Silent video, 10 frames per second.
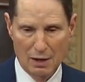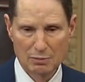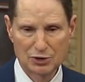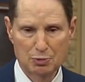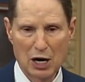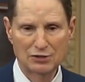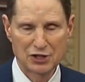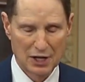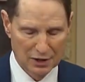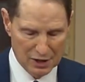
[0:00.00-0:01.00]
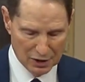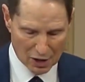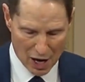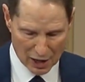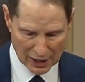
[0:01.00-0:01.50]
Mr. President and
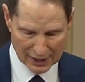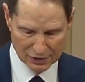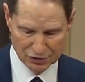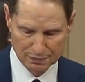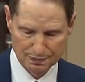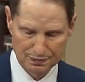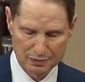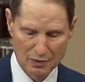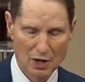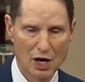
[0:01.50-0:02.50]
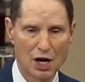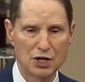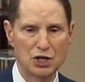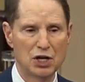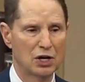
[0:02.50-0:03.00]
colleagues, a
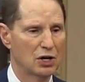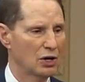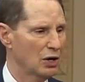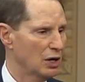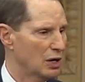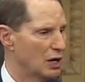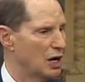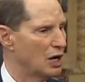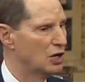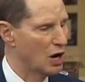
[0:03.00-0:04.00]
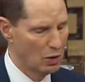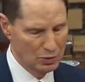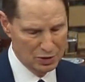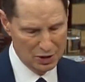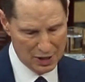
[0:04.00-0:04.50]
year ago
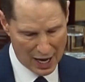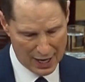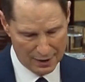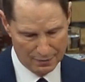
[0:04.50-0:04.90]
today,